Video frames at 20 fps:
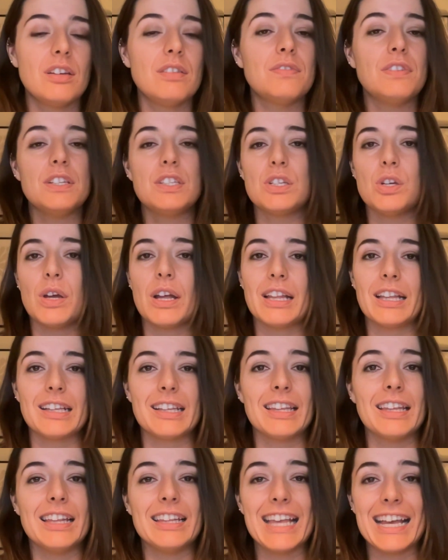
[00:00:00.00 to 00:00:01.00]

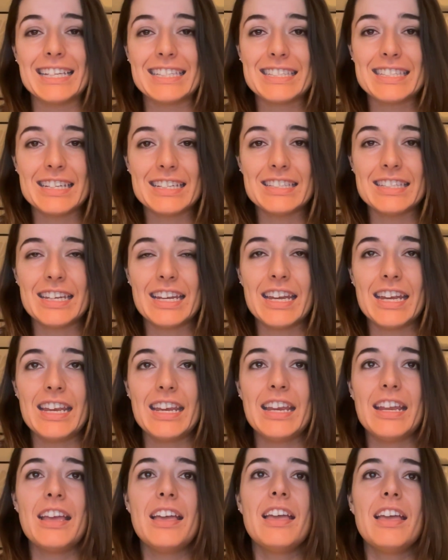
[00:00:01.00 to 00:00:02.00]

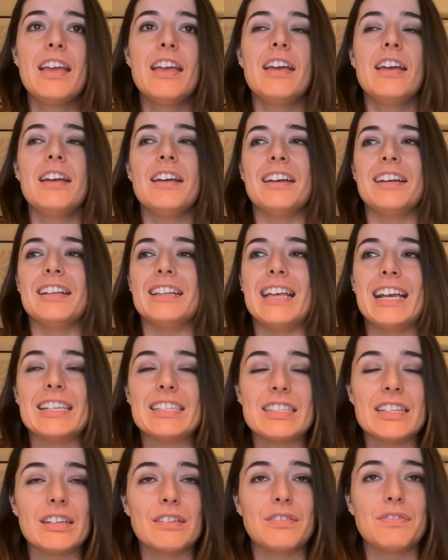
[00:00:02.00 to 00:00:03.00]
viscoelasticity,
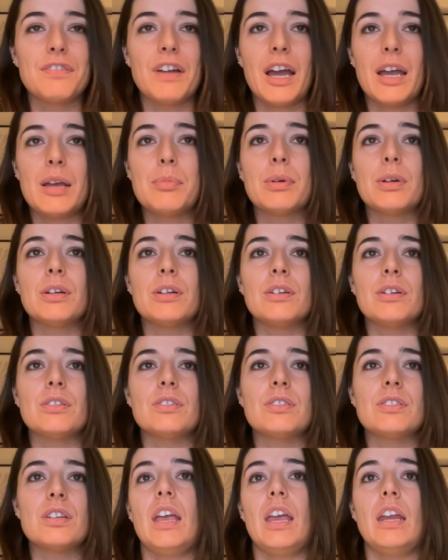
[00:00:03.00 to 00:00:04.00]
elastic
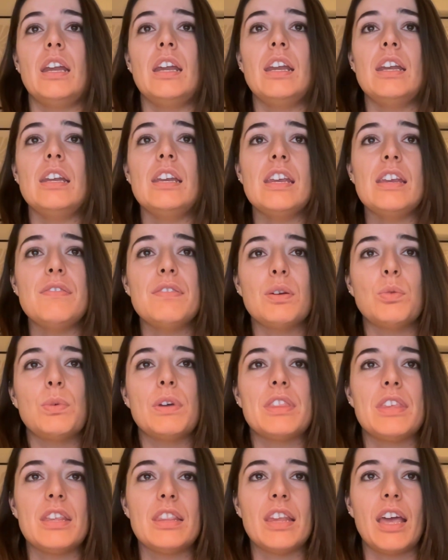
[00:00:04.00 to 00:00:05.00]
fibers, and then even
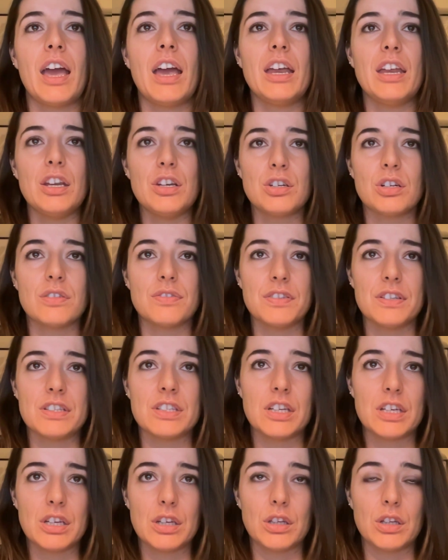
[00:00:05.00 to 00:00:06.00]
within that
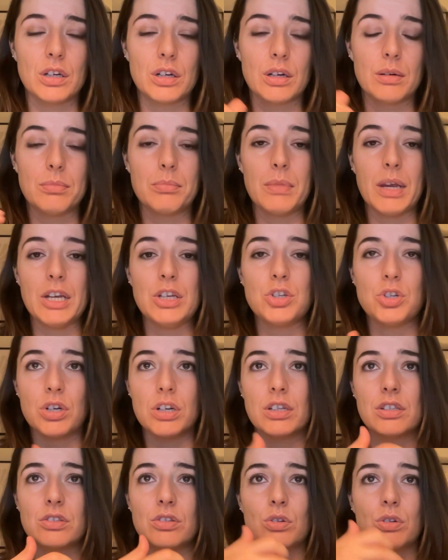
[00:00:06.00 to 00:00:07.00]
interfascicular
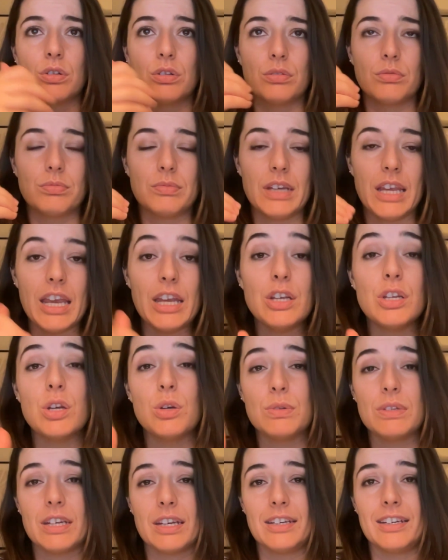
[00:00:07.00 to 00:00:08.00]
matrix or
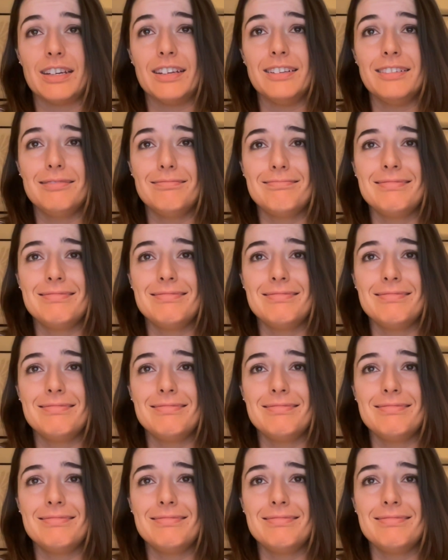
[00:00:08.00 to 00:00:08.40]
endotendon